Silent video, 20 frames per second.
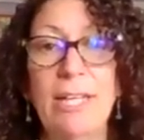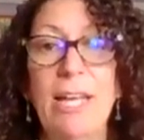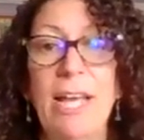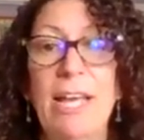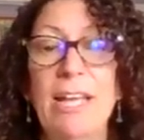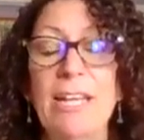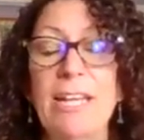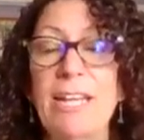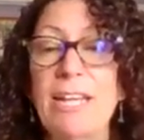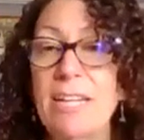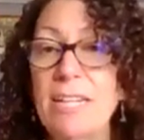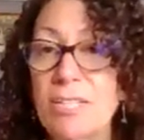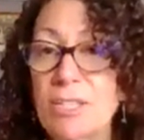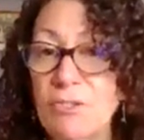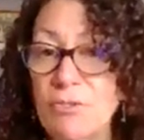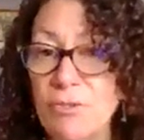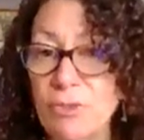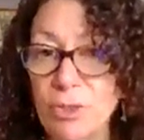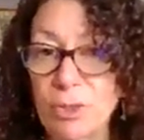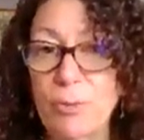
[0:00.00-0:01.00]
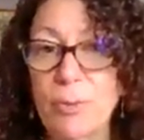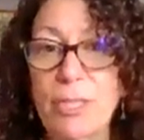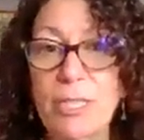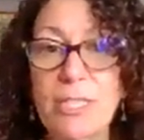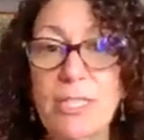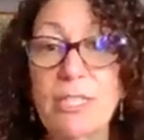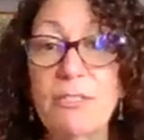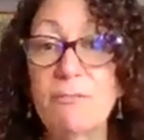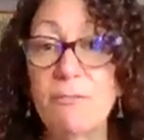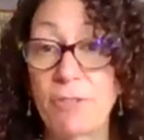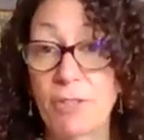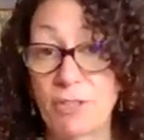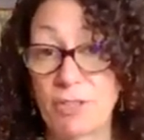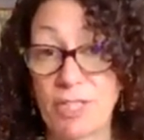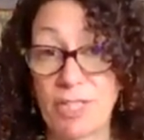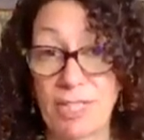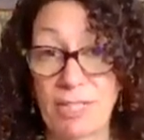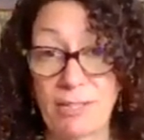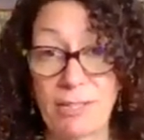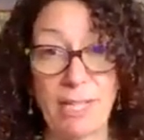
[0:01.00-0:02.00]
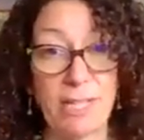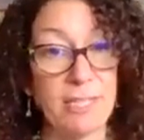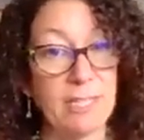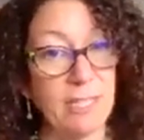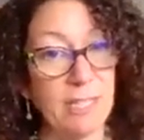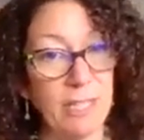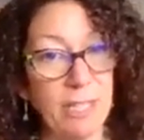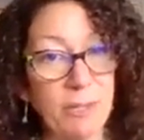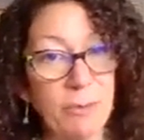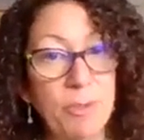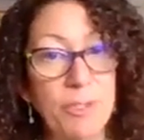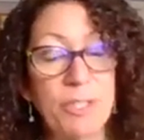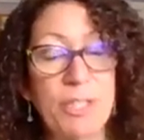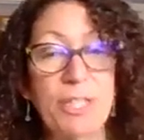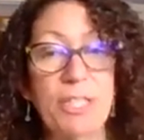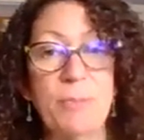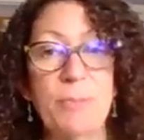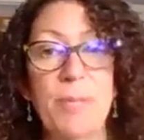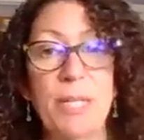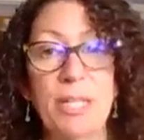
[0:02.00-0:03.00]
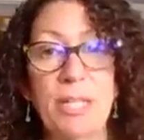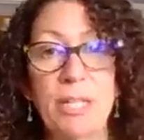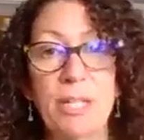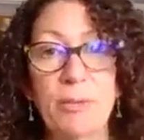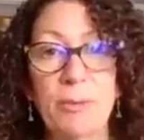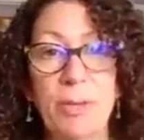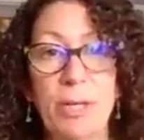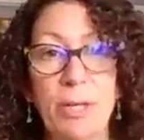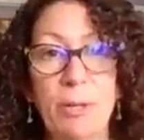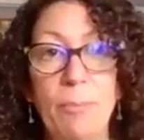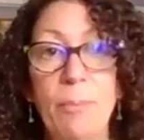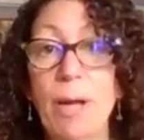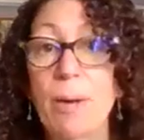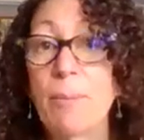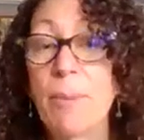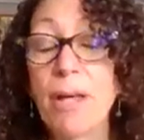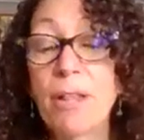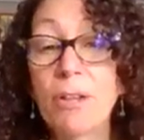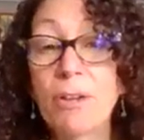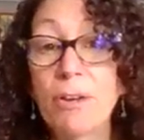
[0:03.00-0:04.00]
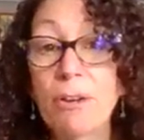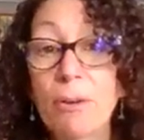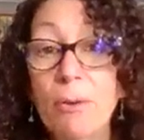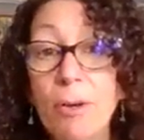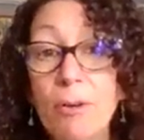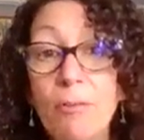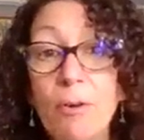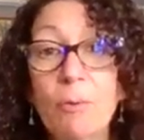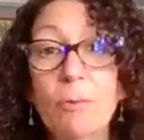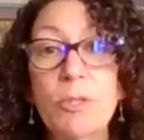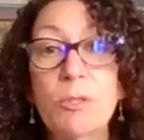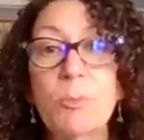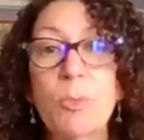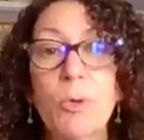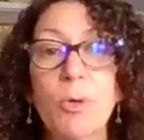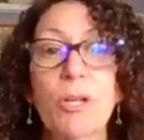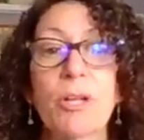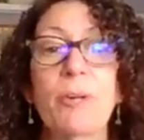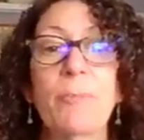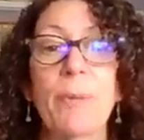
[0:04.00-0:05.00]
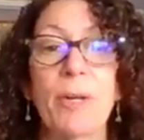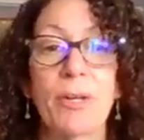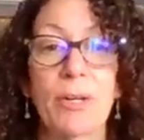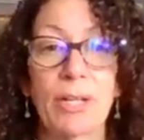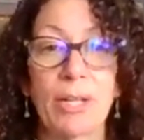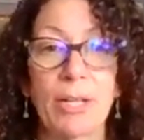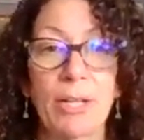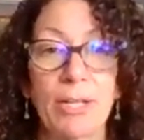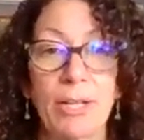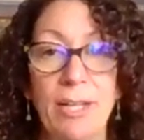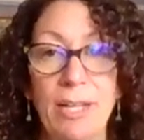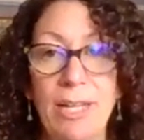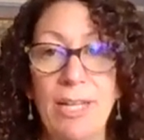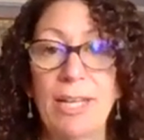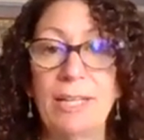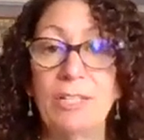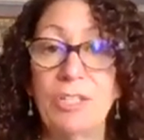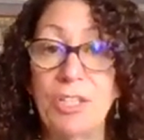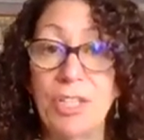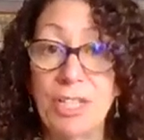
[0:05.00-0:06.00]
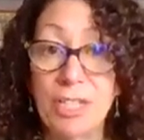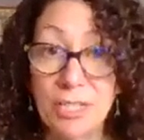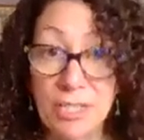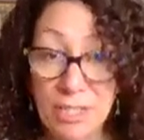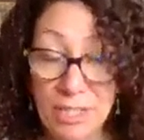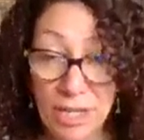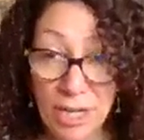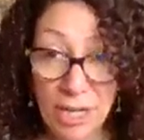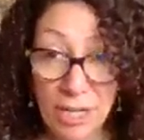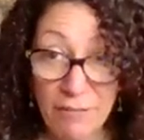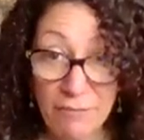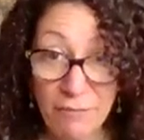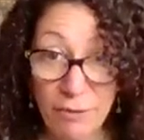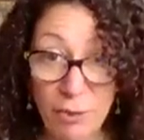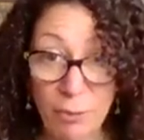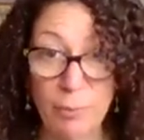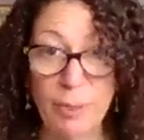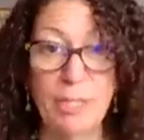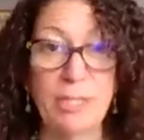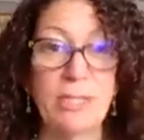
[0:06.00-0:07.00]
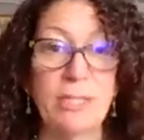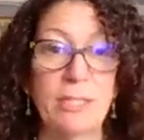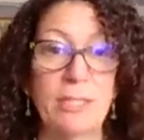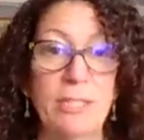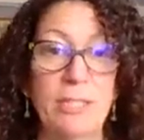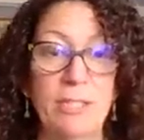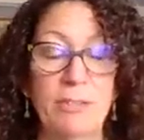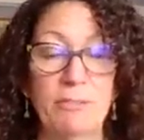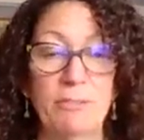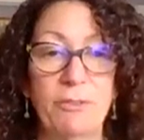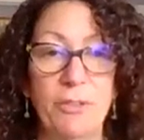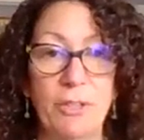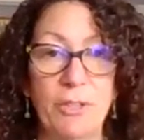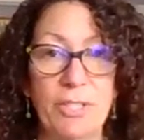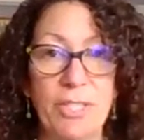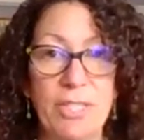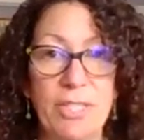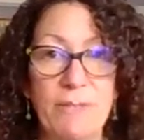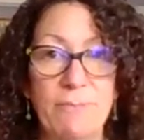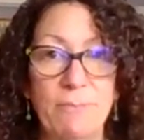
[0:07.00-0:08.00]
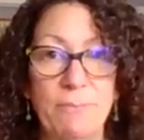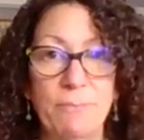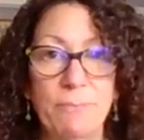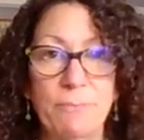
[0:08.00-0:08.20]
and he is fluent in Farsi. That's the language they speak in Iran. My mother, however, was born in America. She is not fluent in Farsi.